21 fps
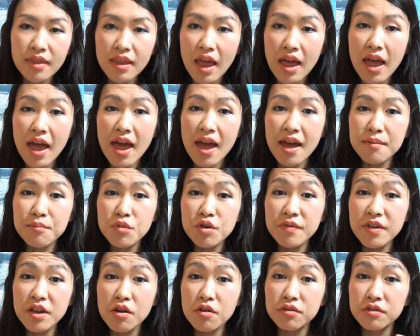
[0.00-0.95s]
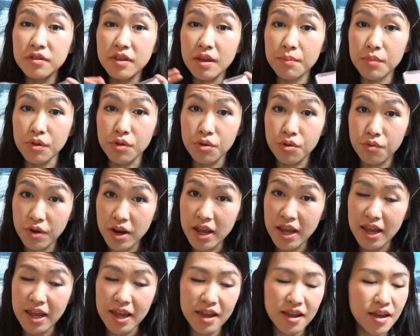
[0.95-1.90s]
And moving on to number
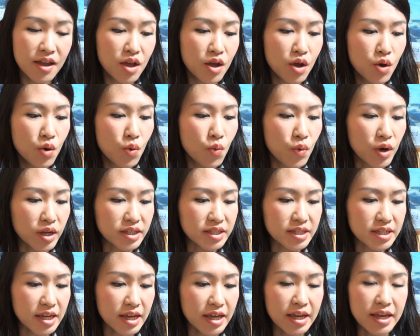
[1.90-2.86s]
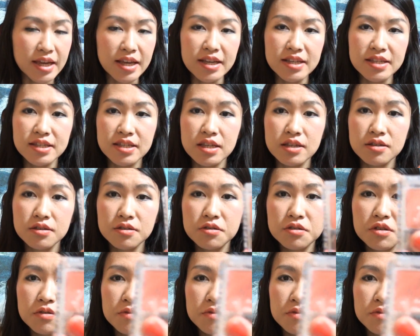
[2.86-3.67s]
3, which is this sort